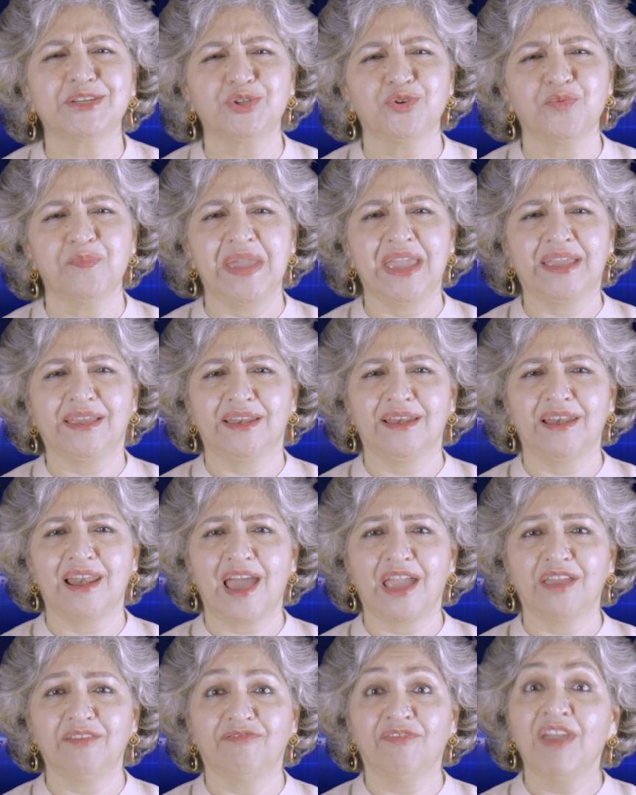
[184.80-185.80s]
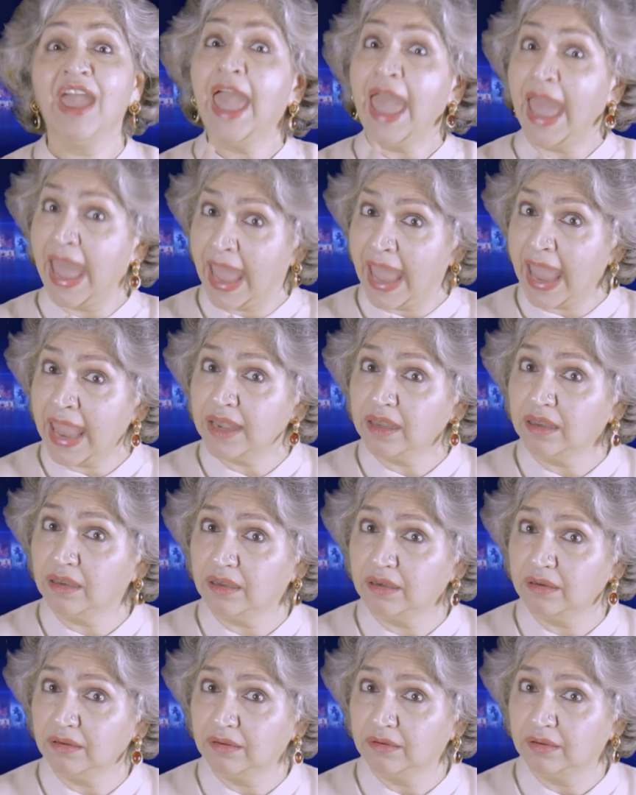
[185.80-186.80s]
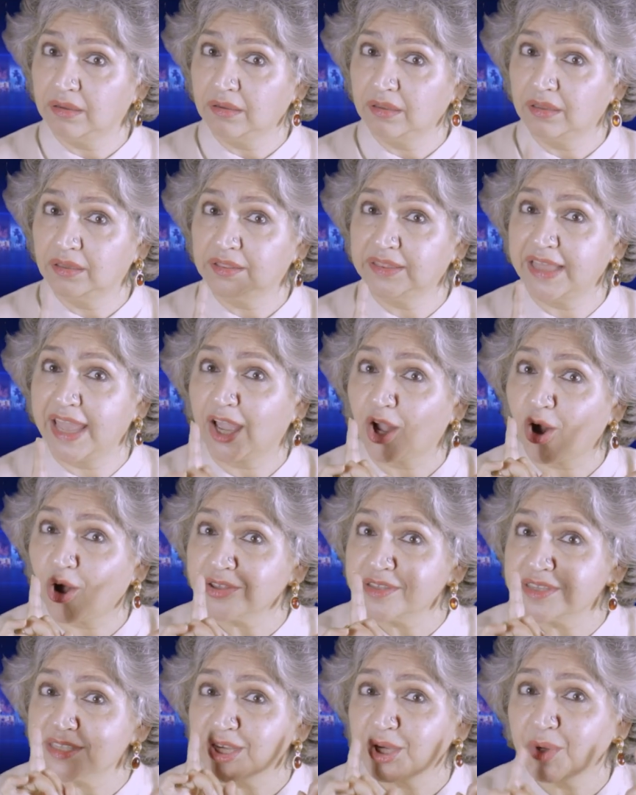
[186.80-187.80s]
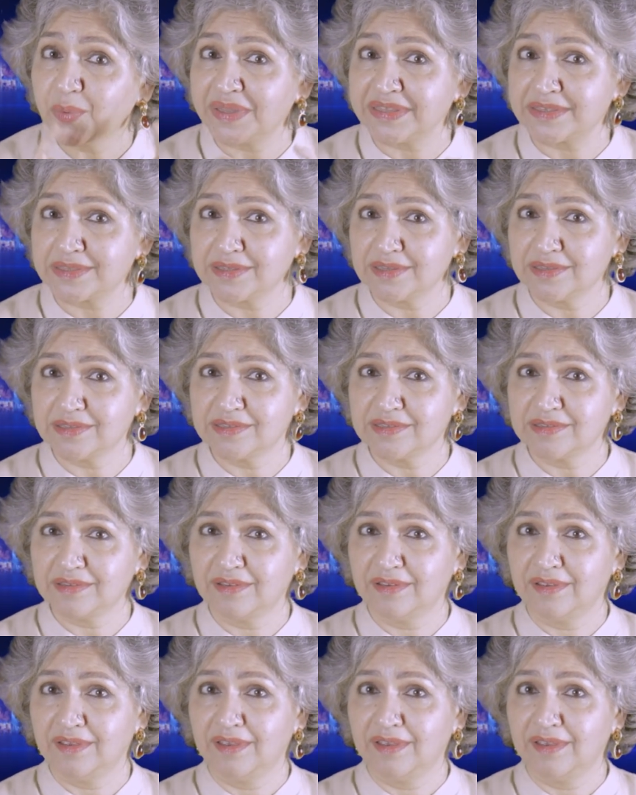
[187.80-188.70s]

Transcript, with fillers: that you make in life and their consequences.